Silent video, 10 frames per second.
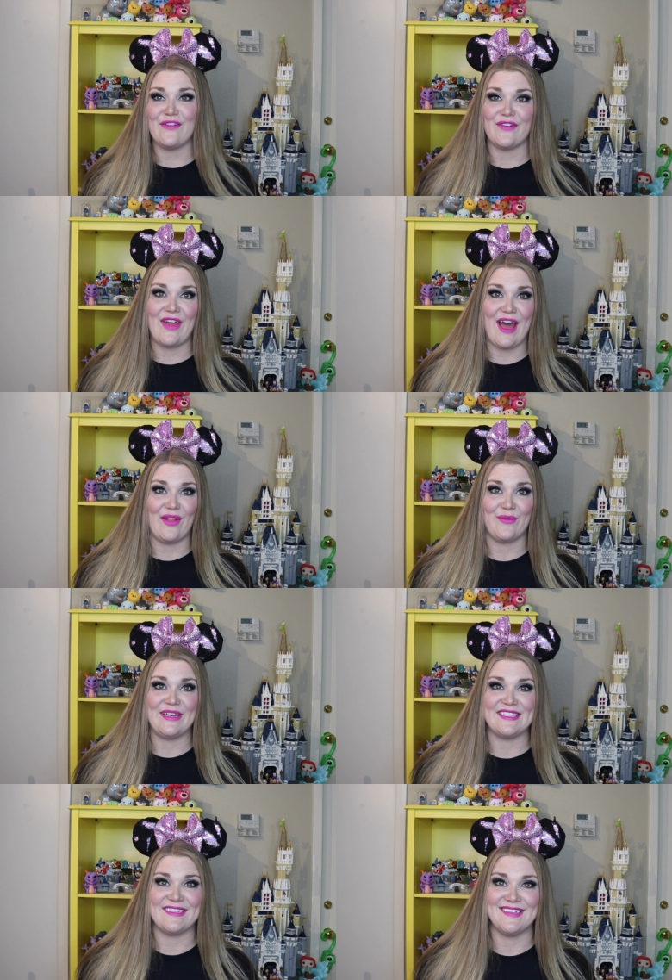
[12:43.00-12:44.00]
it for the
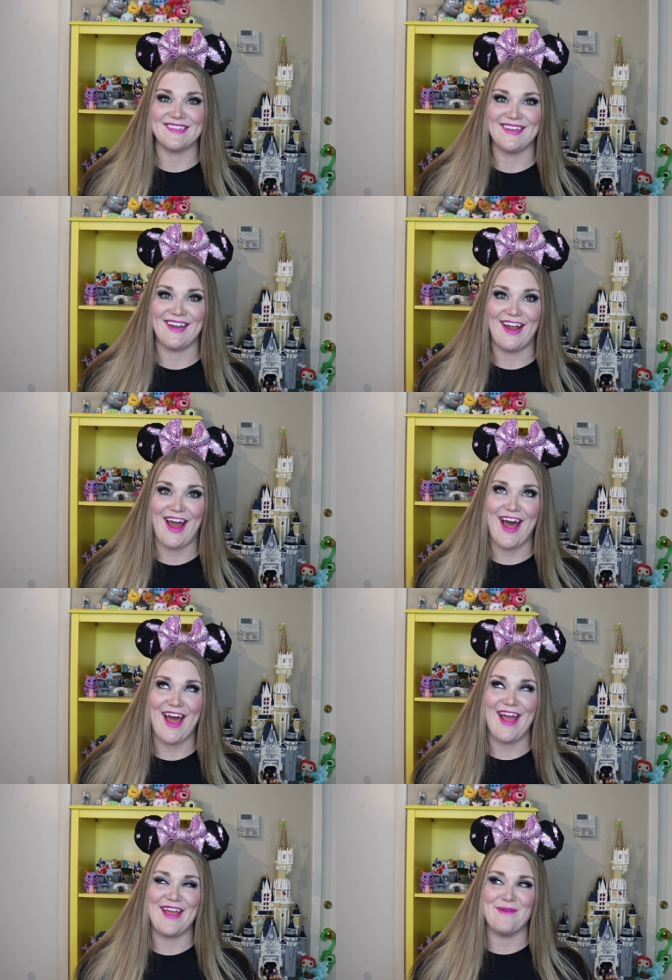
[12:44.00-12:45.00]
Halloween season and
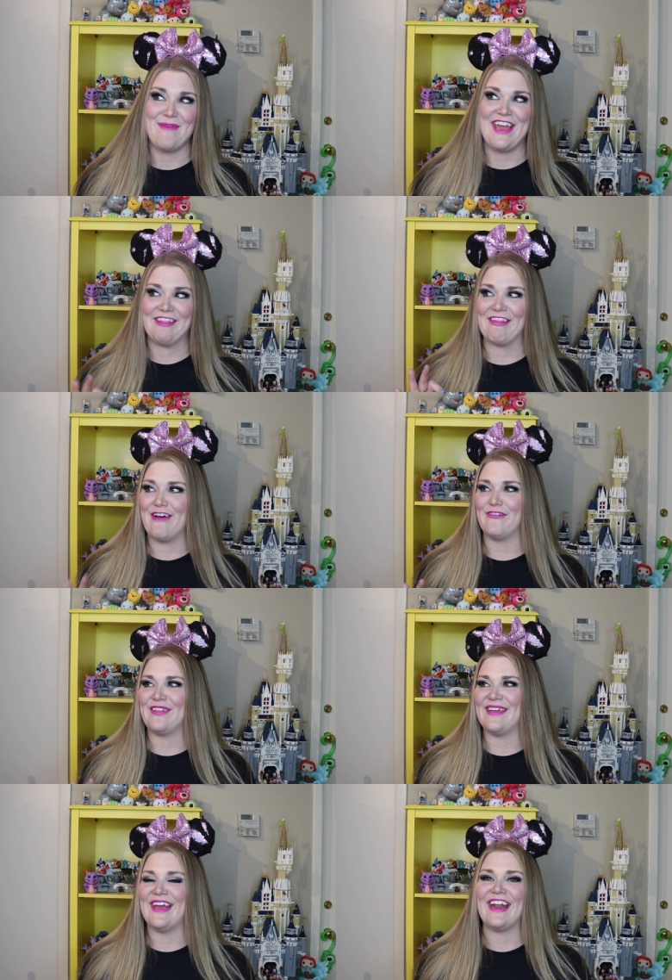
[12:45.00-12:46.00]
I am in love
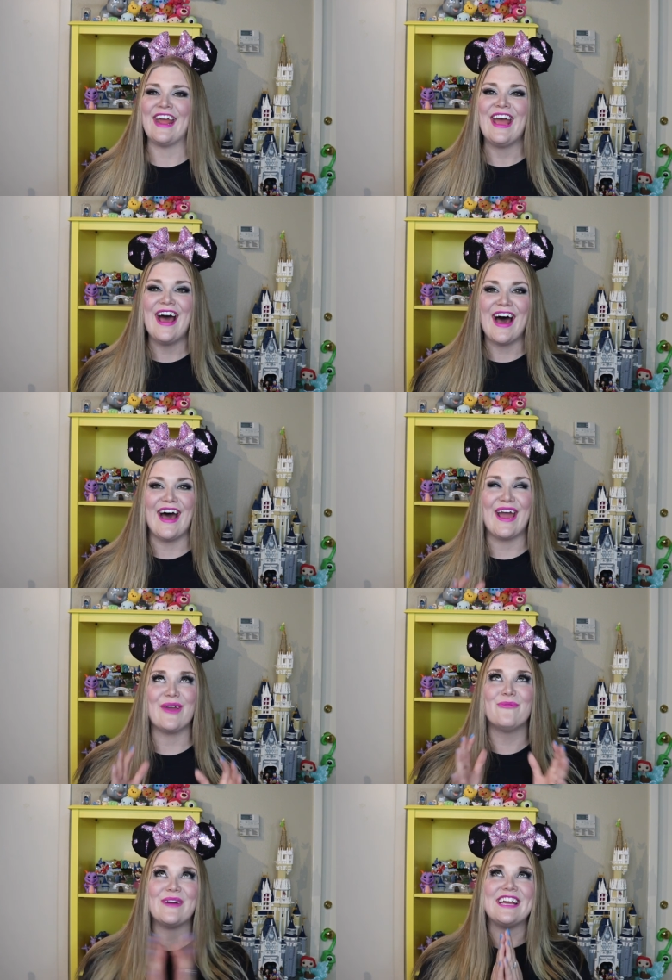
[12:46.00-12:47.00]
with it.
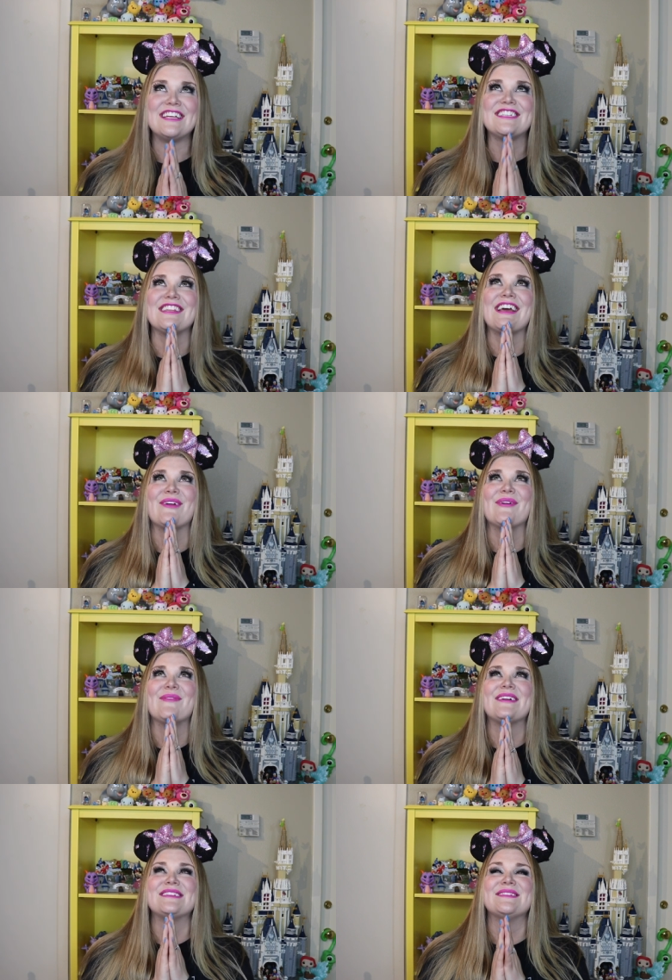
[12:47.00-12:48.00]
I wish that
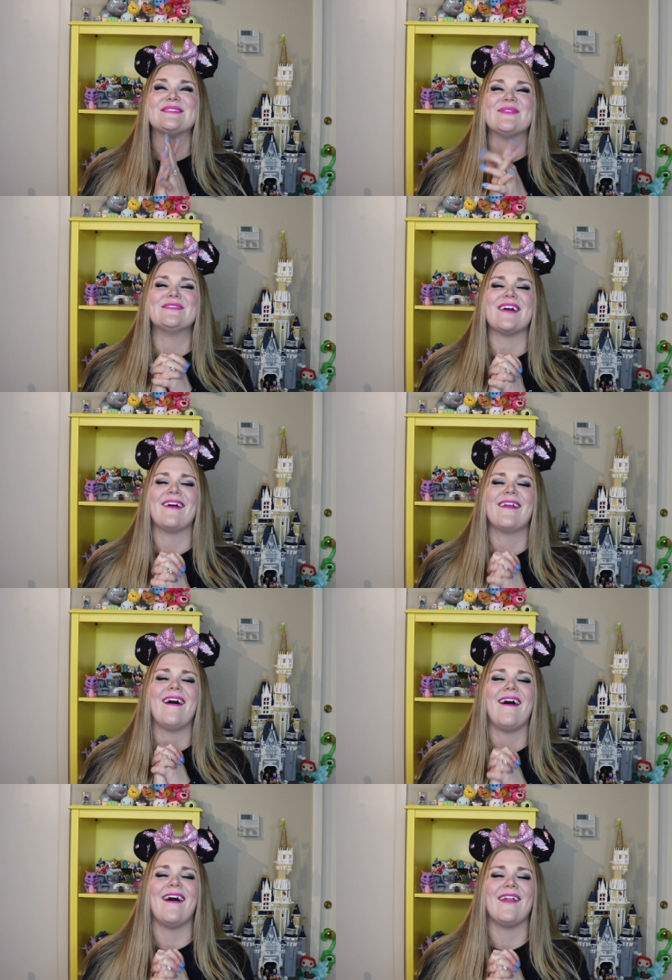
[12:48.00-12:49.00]
it wasn't so darn
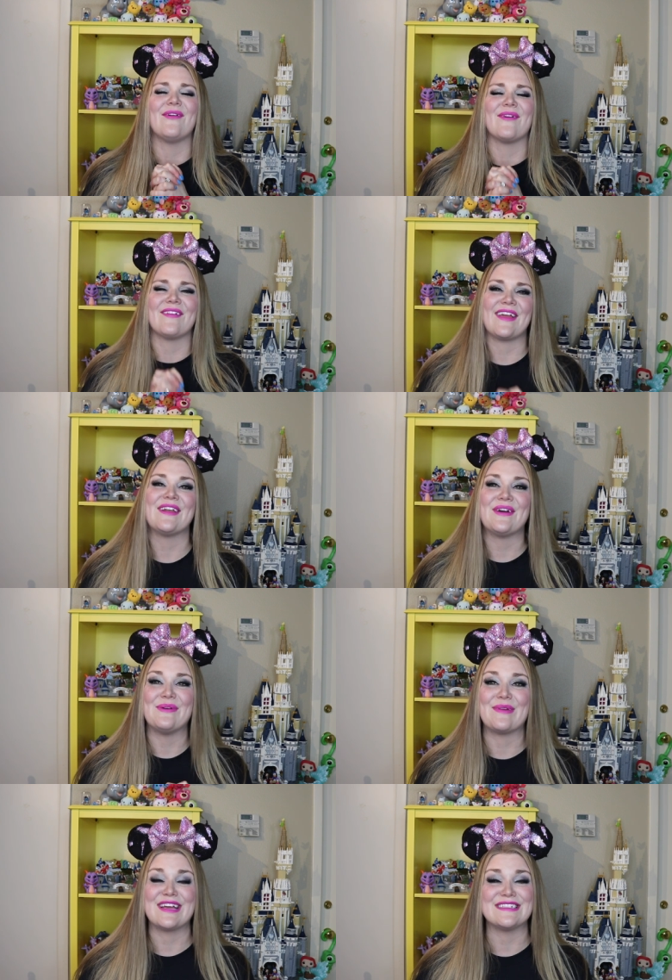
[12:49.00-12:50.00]
hot in
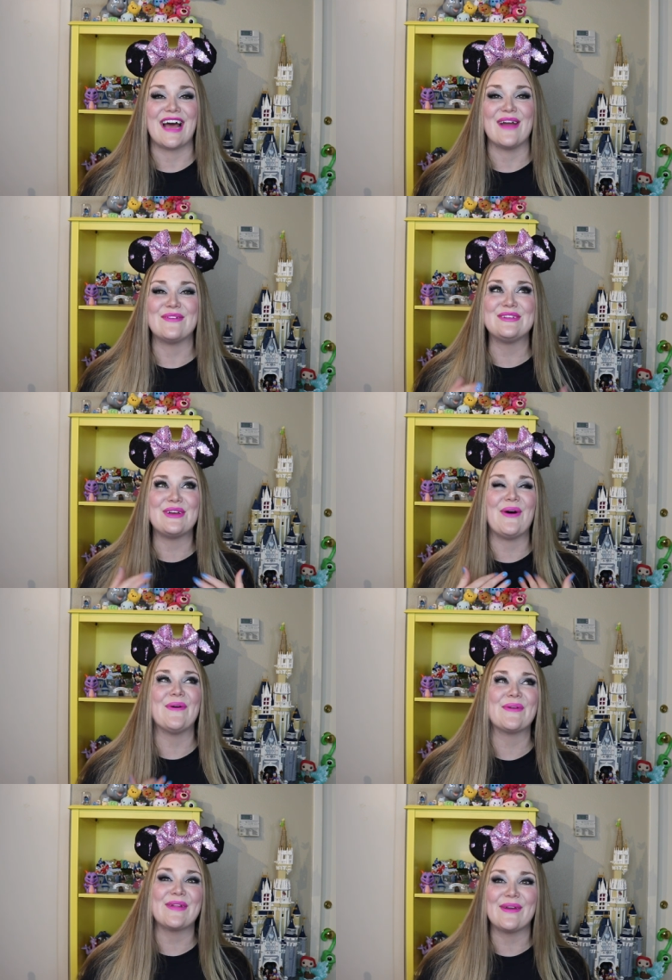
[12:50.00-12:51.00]
Orlando because I would
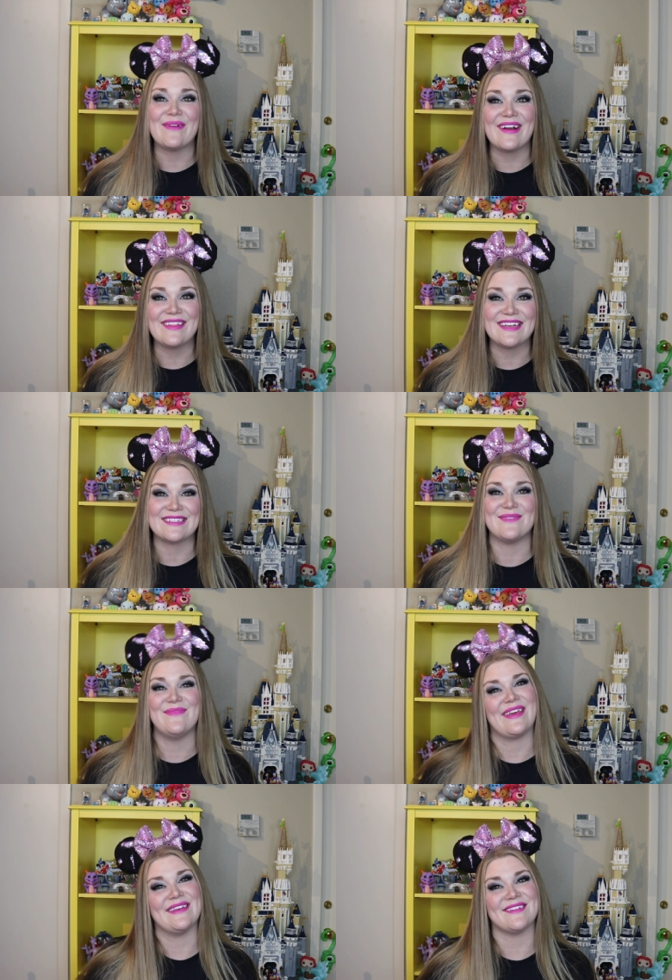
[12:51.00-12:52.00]
totally wear this to
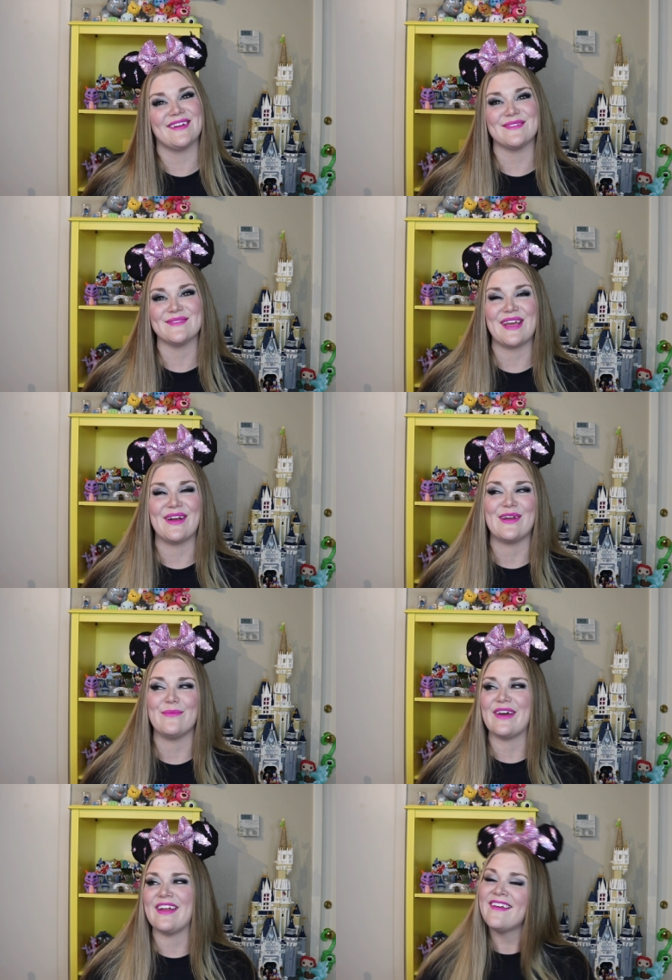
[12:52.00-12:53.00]
Mickey's Not So Scary,
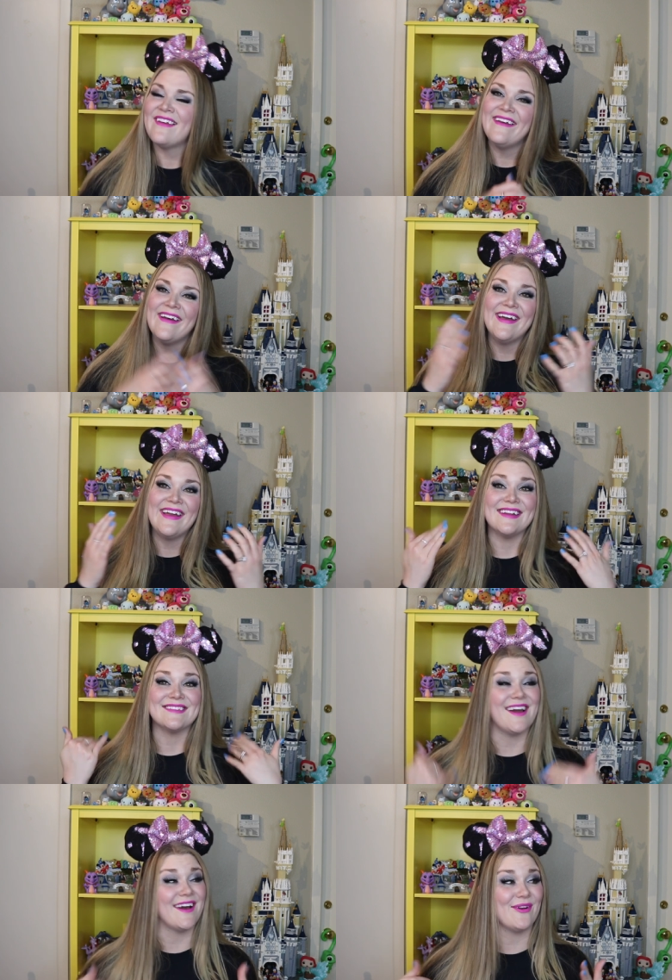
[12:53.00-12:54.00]
but
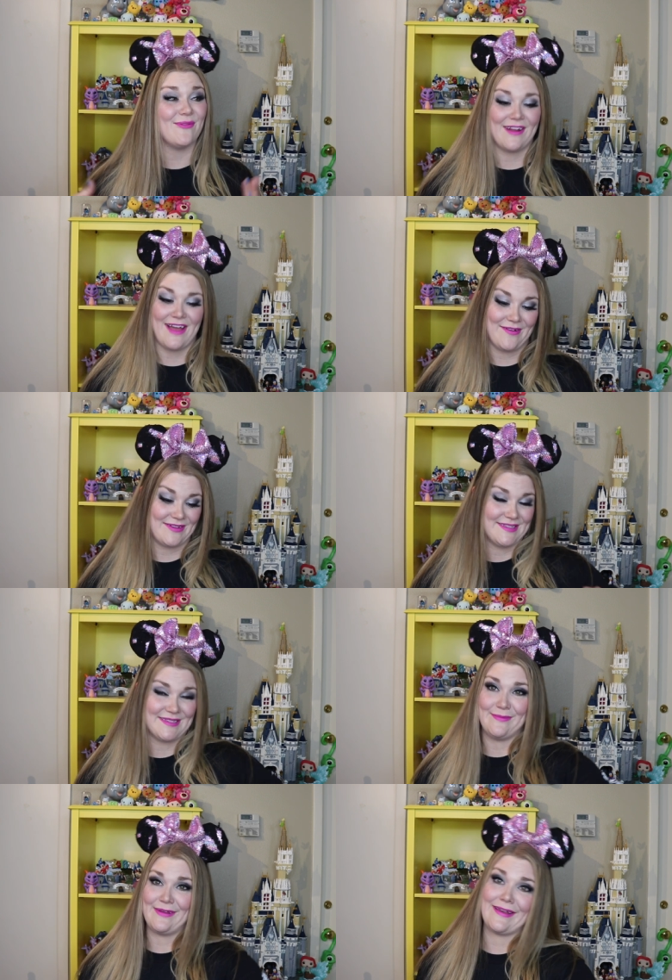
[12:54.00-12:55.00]
it's not gonna work out because it's
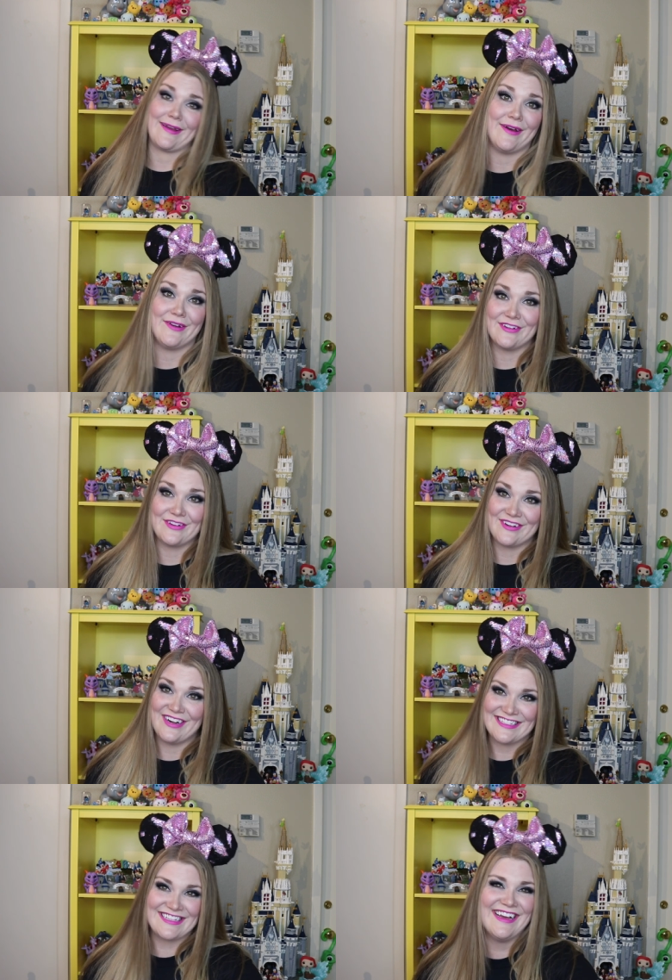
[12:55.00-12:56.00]
gonna be like 100
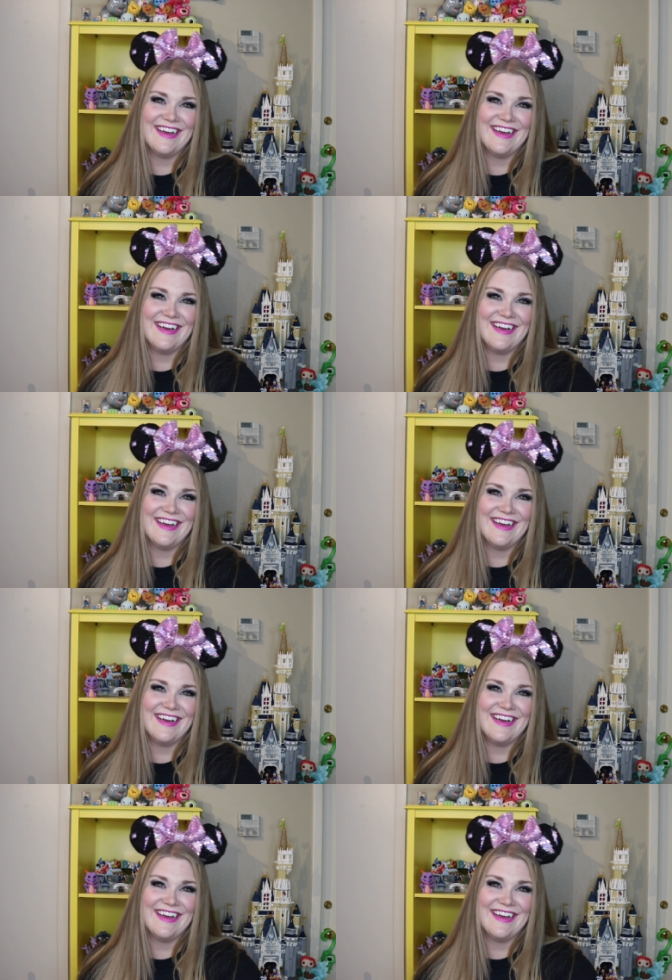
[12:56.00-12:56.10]
degrees.